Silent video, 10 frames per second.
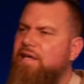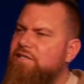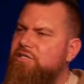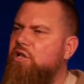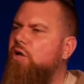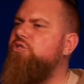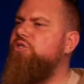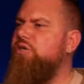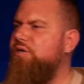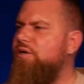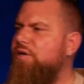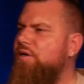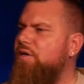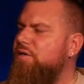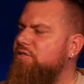he's closer
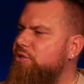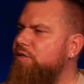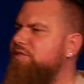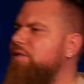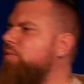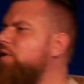to us than